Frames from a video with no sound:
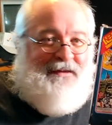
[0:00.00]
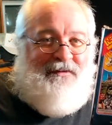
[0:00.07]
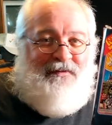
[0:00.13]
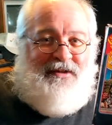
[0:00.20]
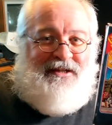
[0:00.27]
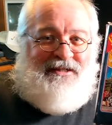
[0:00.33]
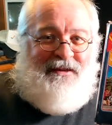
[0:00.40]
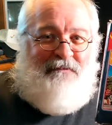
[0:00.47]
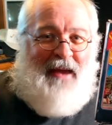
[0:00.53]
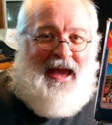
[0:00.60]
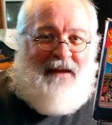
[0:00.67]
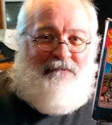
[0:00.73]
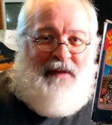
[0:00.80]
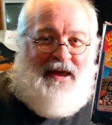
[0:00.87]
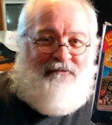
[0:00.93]
which is a
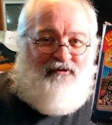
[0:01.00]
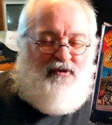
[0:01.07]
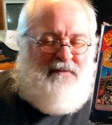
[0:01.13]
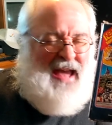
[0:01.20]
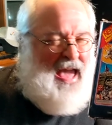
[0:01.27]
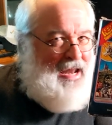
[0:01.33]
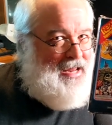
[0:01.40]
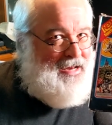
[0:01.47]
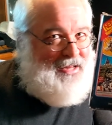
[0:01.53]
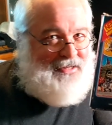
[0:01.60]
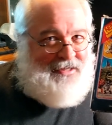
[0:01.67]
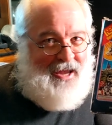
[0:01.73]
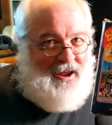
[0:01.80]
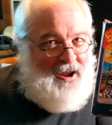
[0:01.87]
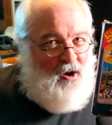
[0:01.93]
back bedroom, and it
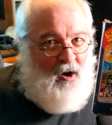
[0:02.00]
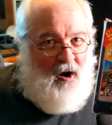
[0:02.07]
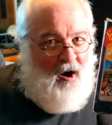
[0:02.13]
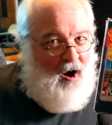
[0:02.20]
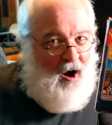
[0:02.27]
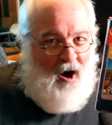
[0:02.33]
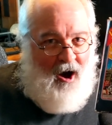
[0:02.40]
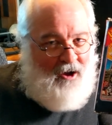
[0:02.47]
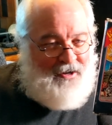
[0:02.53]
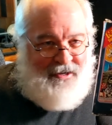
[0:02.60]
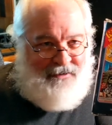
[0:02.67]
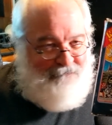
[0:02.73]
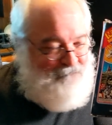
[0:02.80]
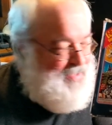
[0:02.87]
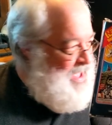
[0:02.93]
is a
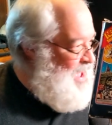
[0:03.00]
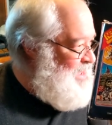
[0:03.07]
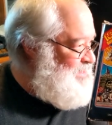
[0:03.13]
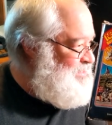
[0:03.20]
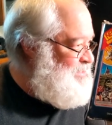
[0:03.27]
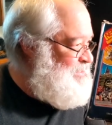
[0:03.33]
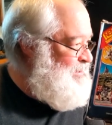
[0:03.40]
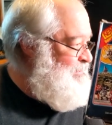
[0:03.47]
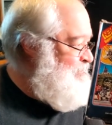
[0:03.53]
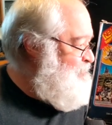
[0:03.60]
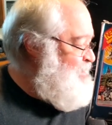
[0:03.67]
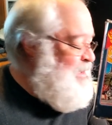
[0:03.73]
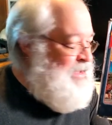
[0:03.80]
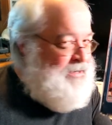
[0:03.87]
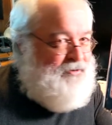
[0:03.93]
hawking mess
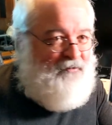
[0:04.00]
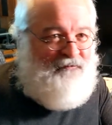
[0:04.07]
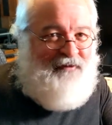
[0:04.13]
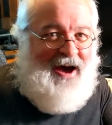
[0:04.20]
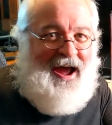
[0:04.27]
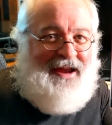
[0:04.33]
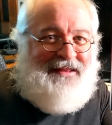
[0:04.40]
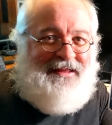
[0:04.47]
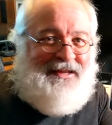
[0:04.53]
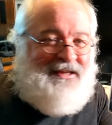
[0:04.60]
to find